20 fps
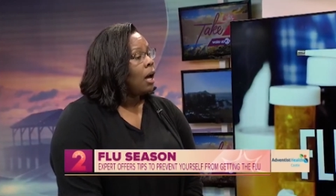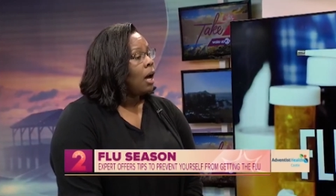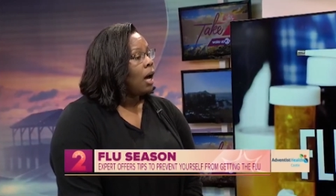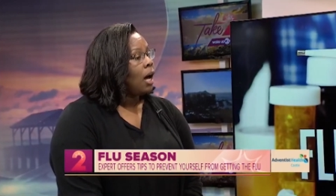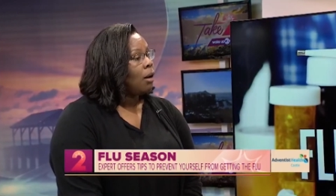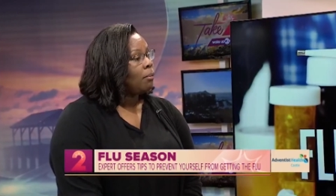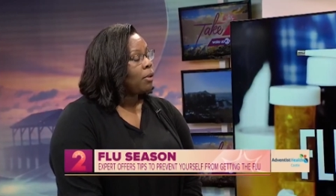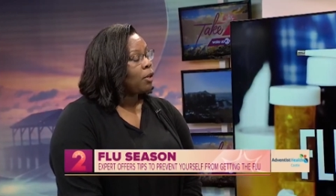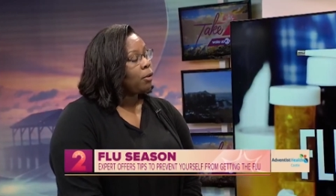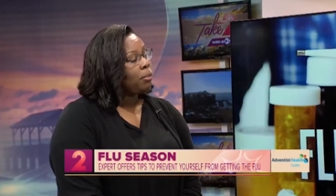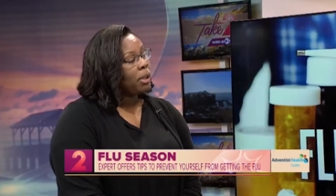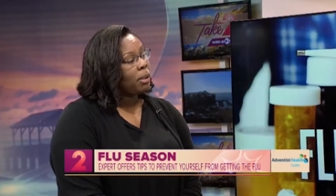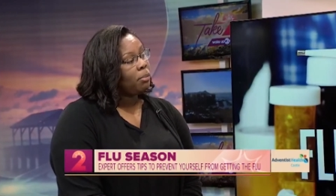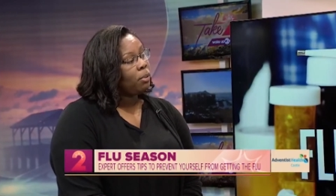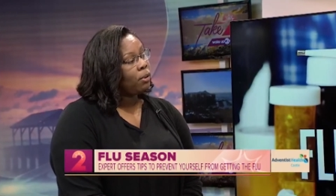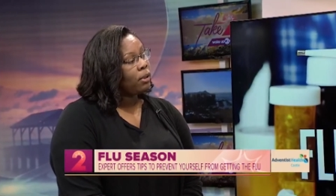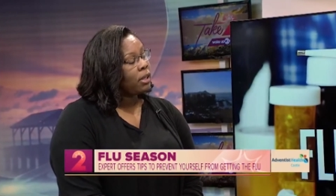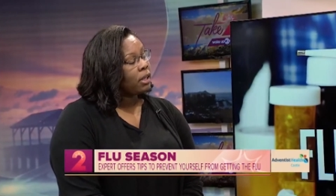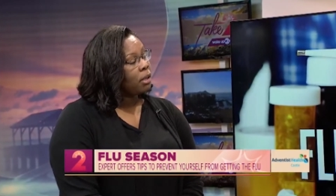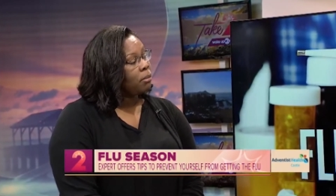Um, there are people
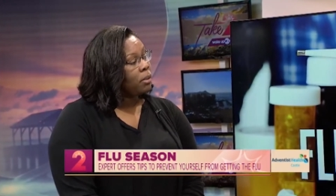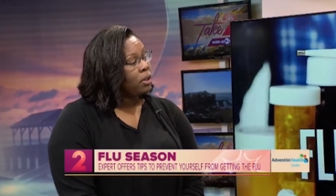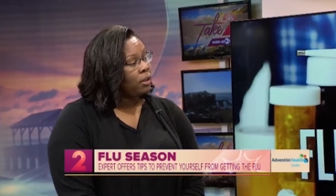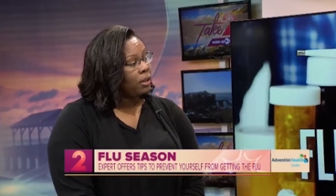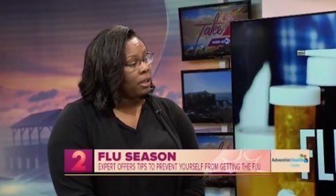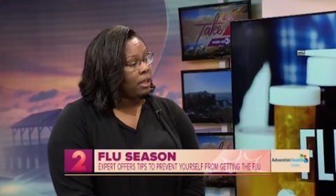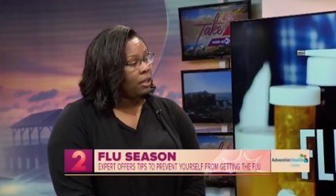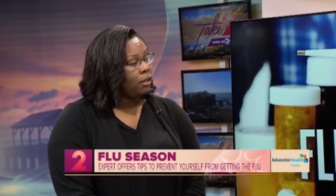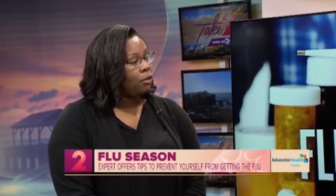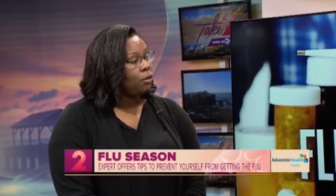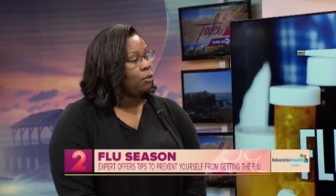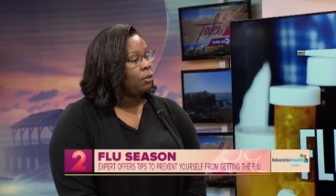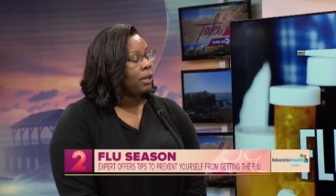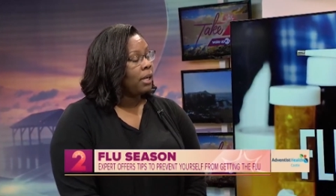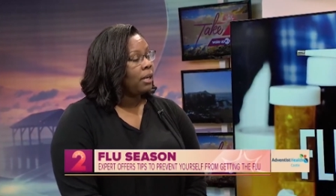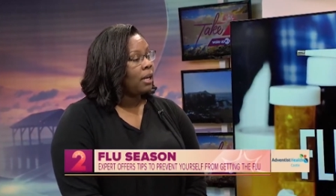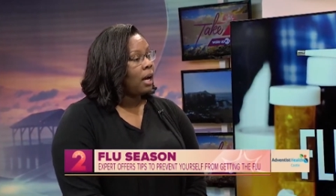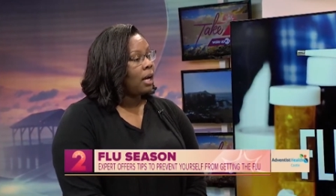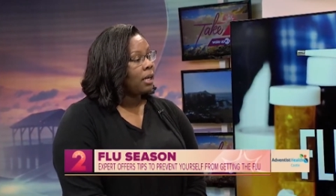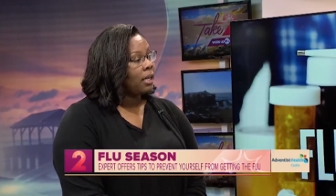in the community who
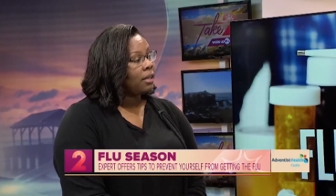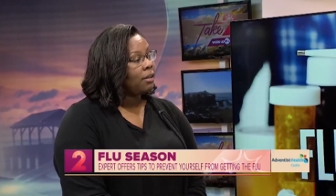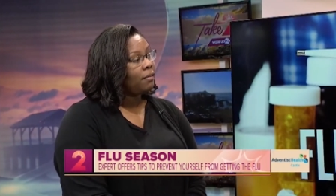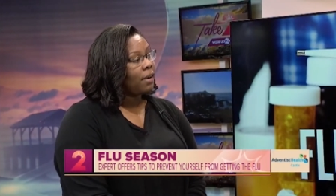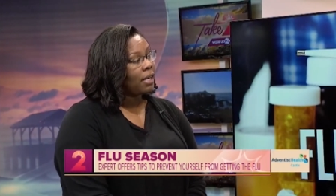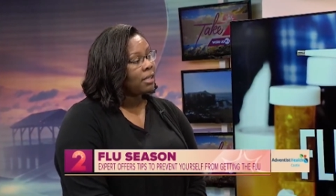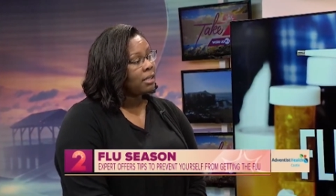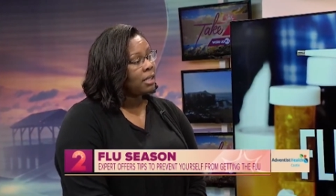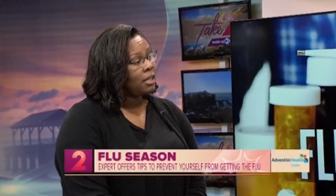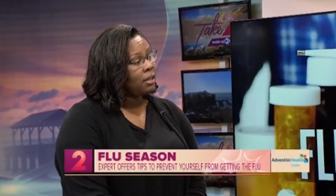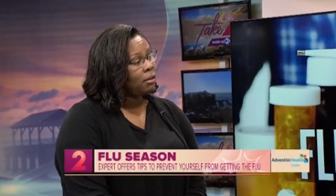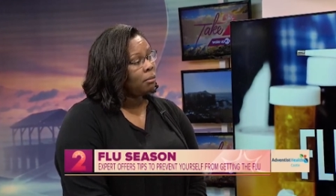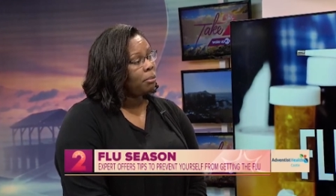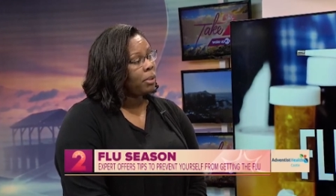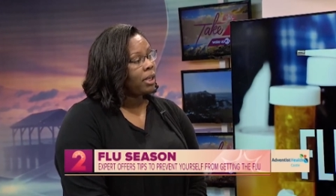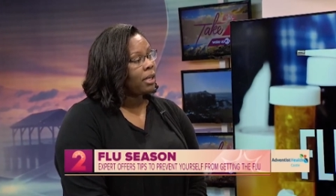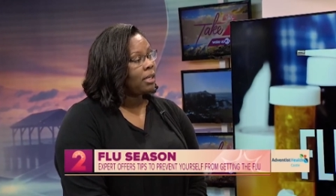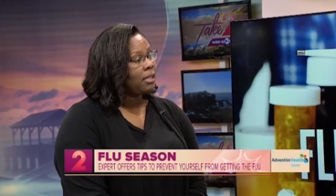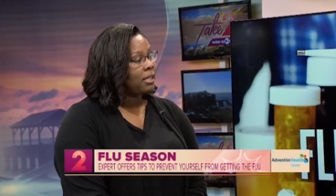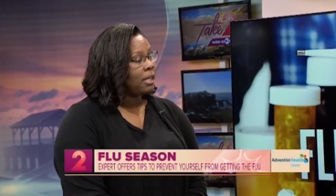cannot get the vaccine
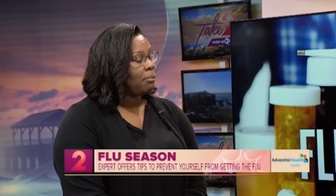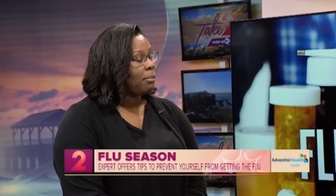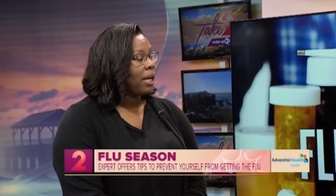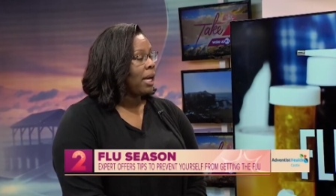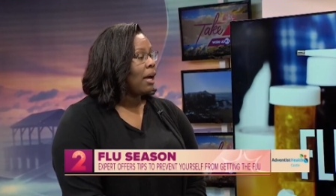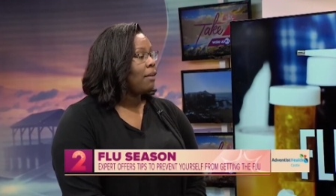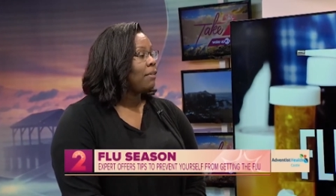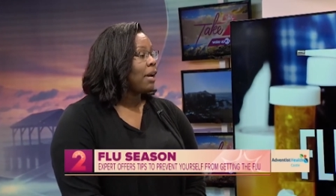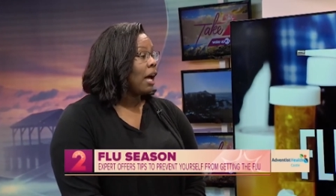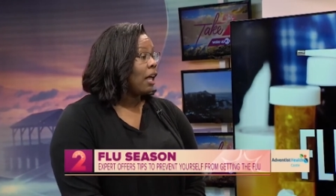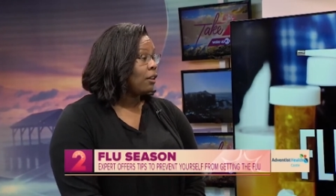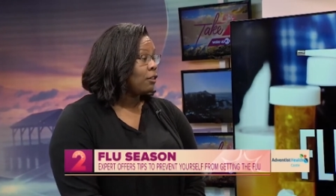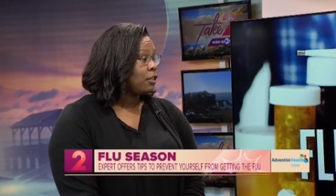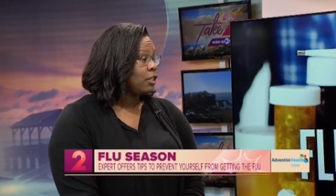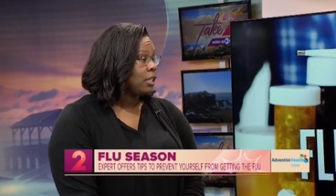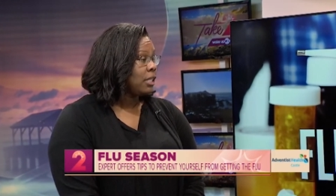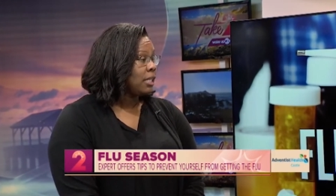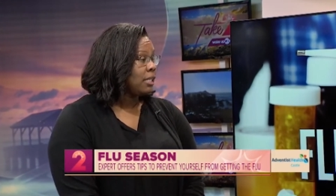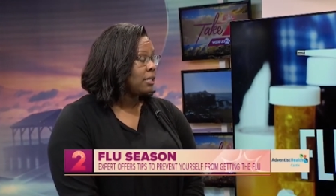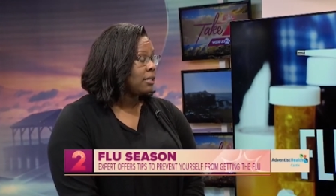because they may have
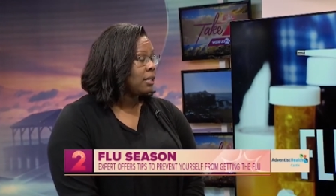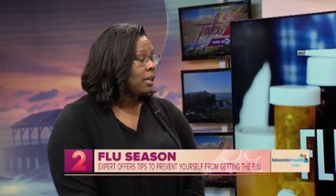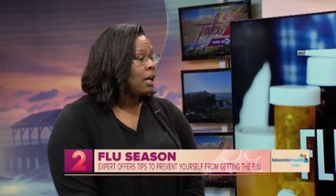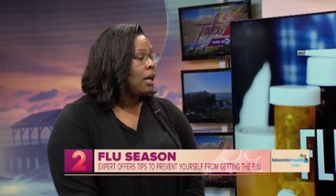allergies.